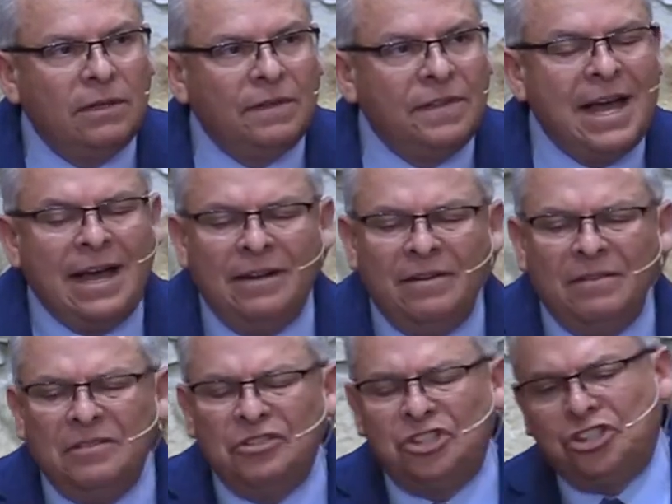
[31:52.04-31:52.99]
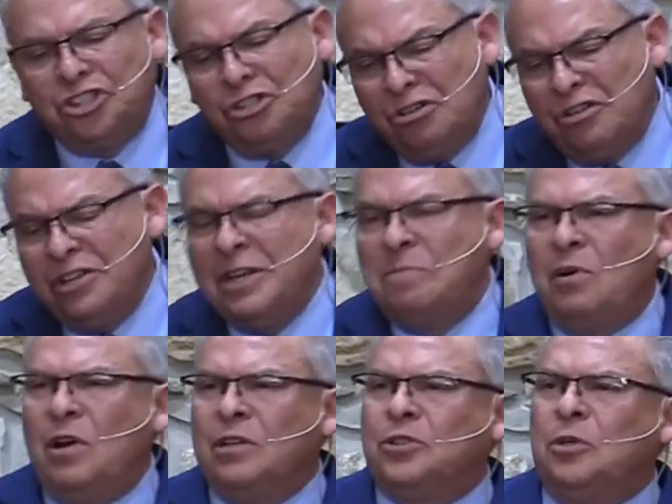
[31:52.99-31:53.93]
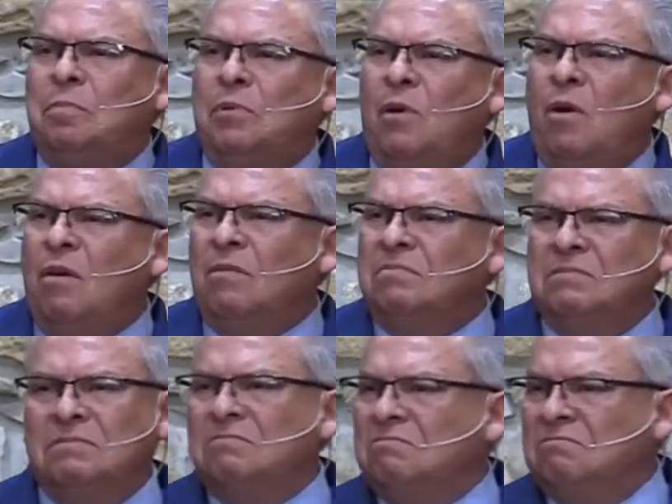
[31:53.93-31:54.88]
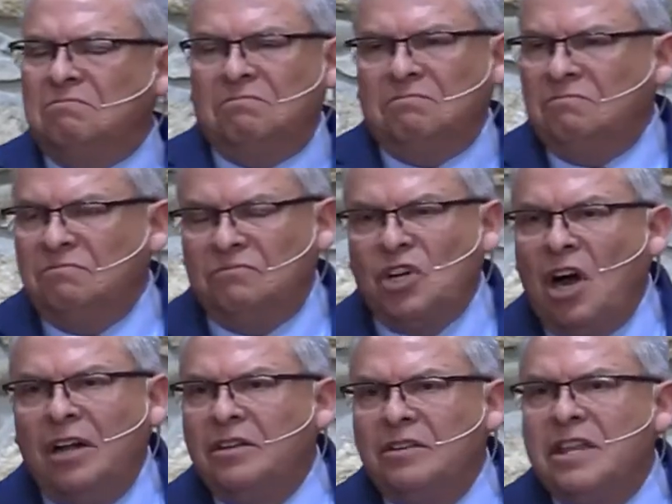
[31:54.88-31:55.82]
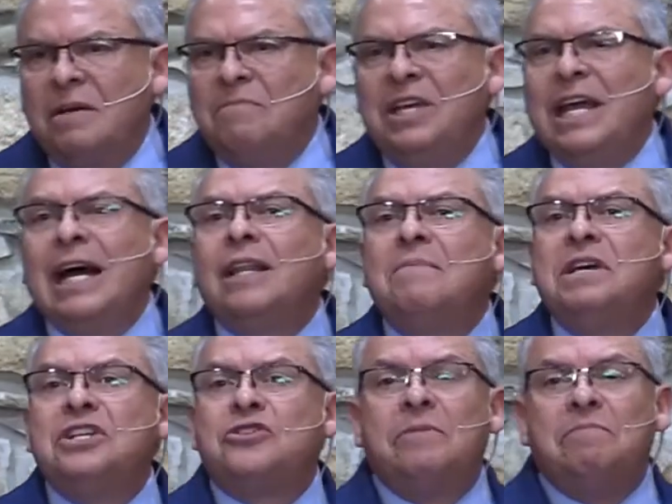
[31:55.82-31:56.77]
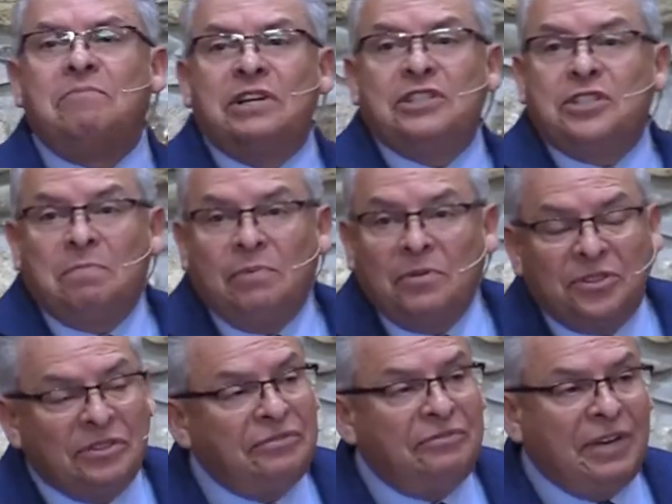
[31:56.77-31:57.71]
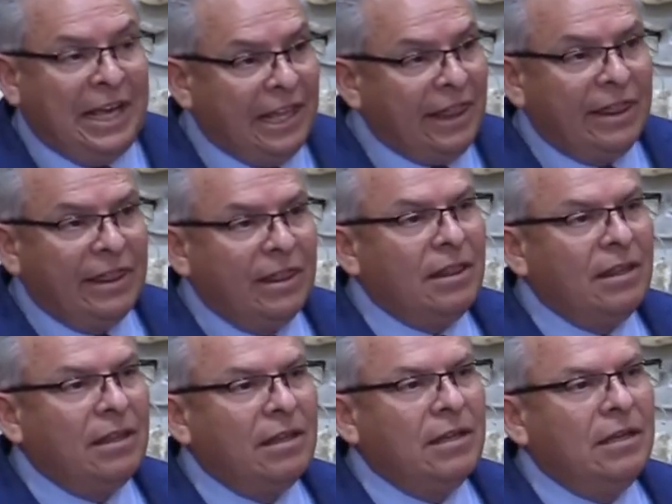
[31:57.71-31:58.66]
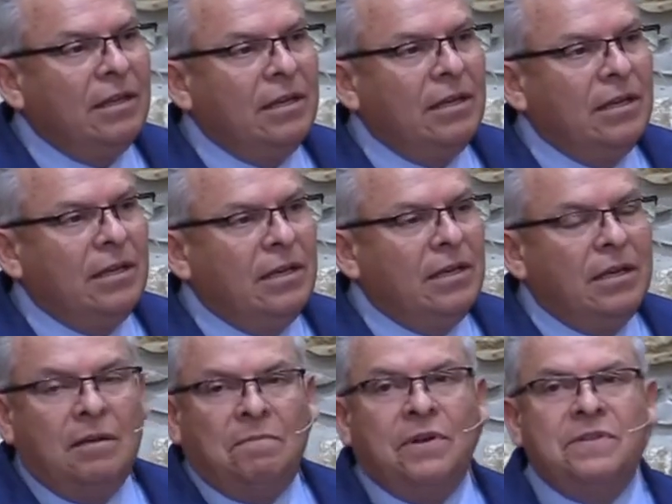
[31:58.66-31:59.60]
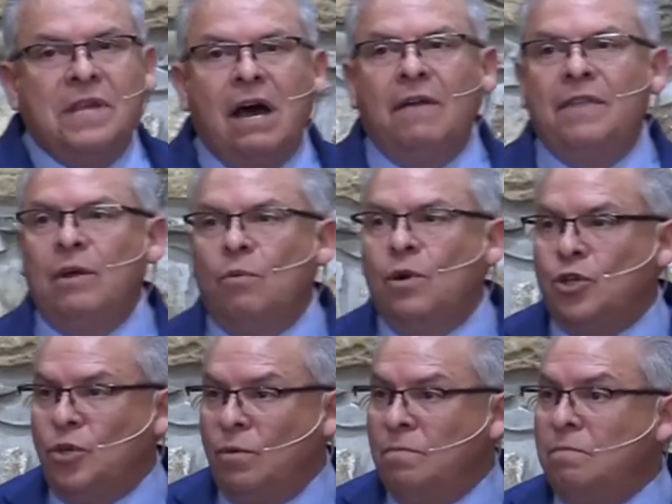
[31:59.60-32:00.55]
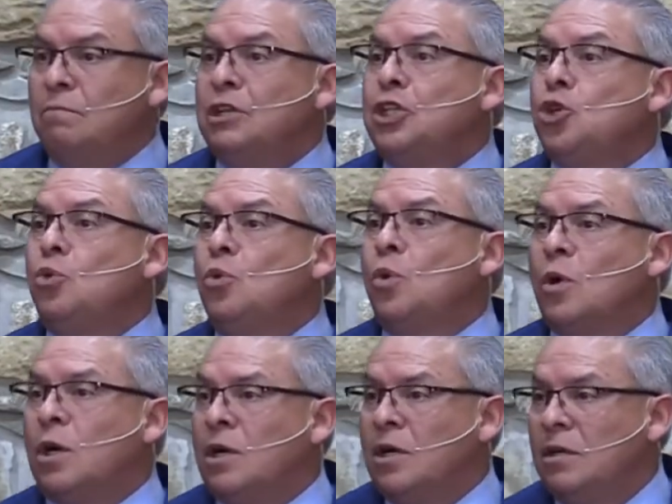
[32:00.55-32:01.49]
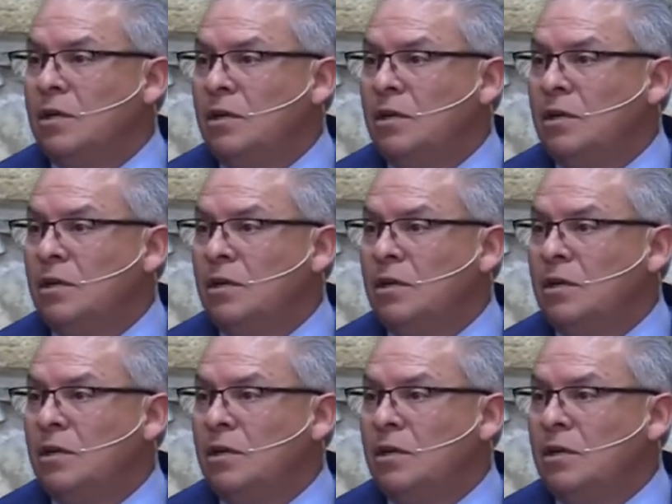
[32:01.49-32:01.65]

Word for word: That sure the apostle Paul taught them the elementary principles of faith, but now they were to mature